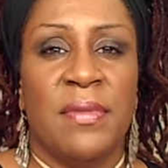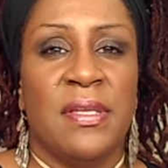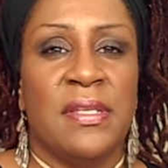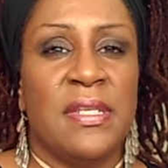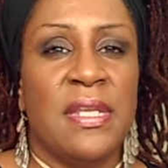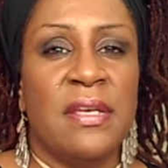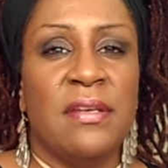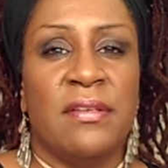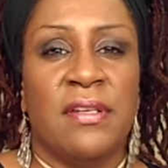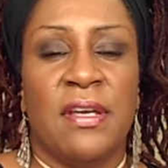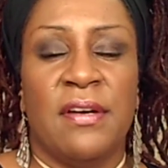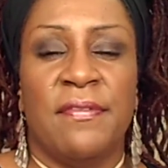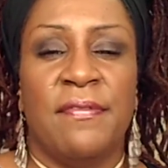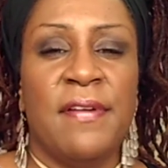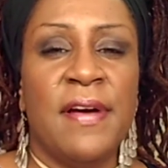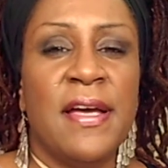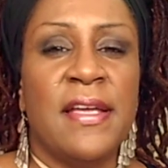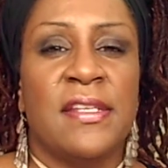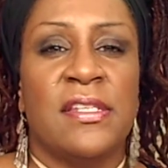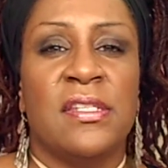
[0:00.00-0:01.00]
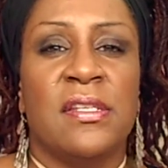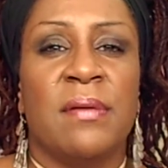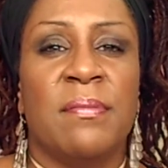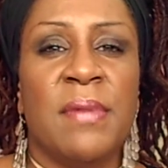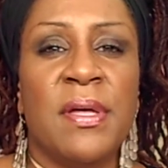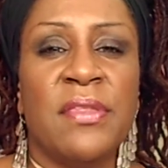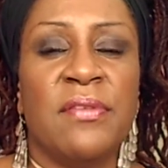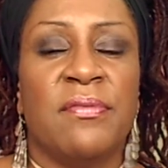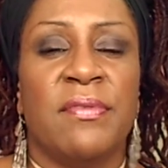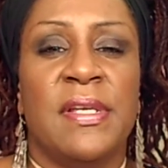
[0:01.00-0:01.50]
they'll find some
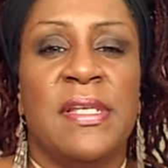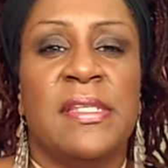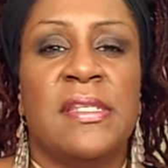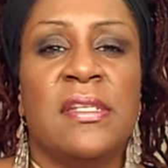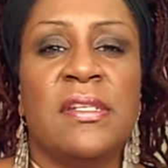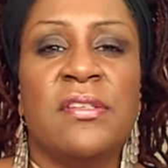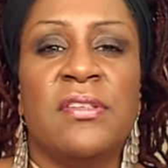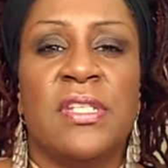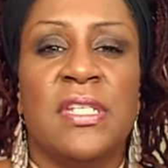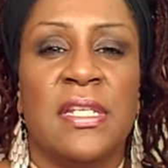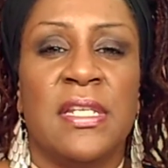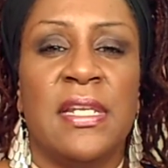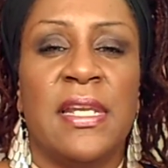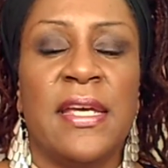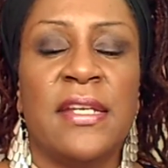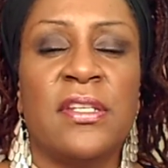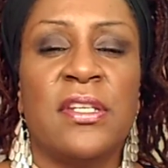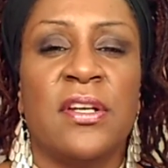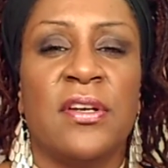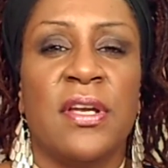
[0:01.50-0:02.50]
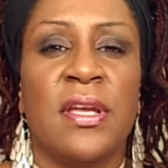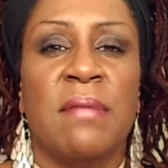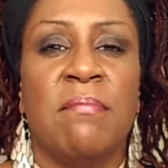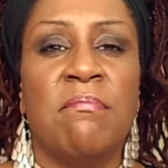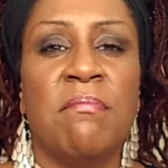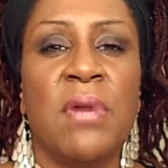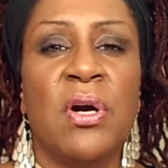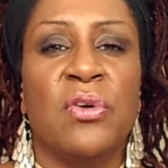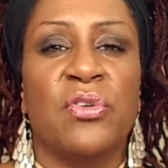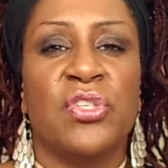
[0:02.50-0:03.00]
other reason to let their
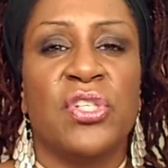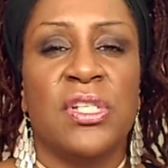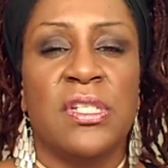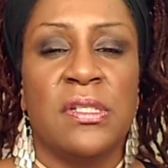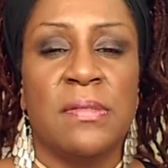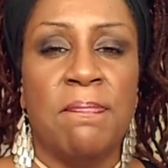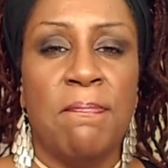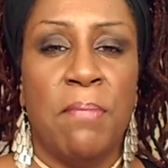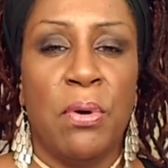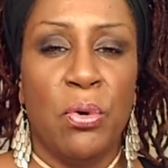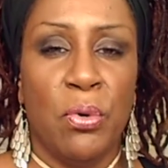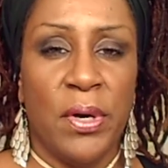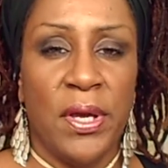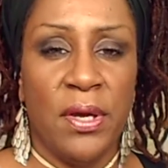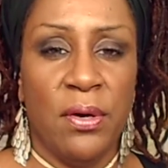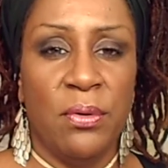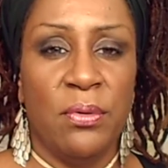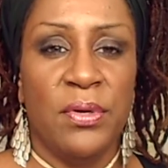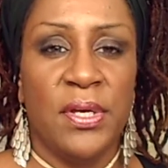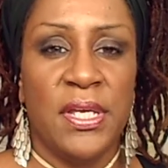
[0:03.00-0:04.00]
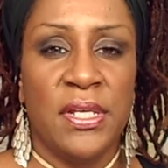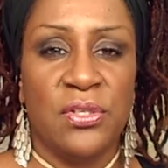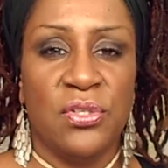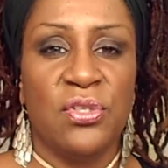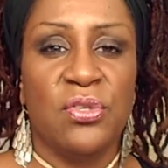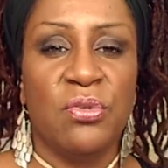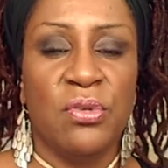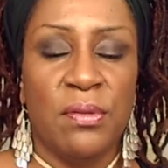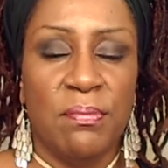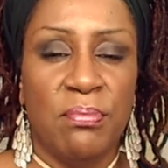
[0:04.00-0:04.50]
emotions boil
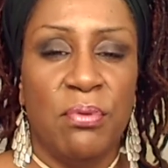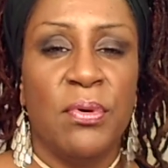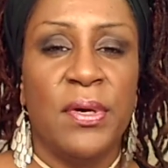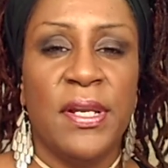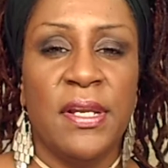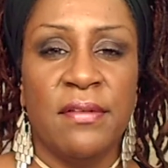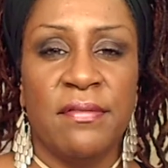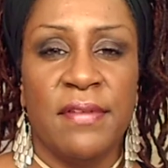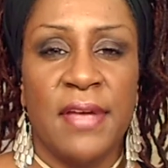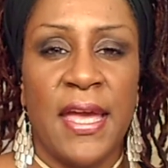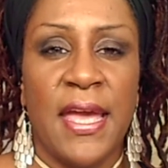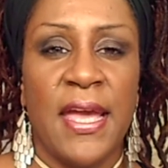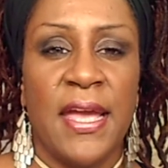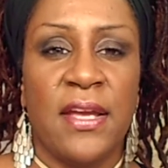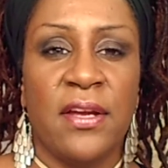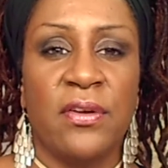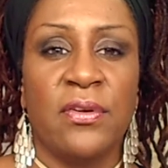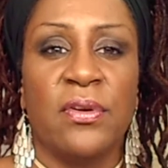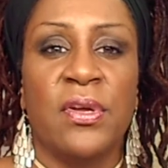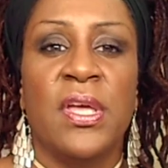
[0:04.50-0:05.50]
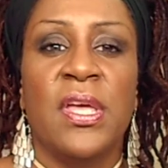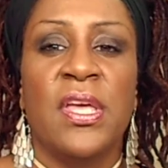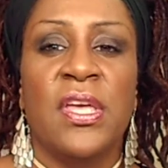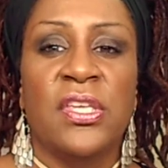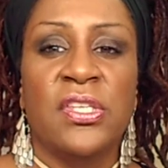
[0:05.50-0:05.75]
into the point of anger,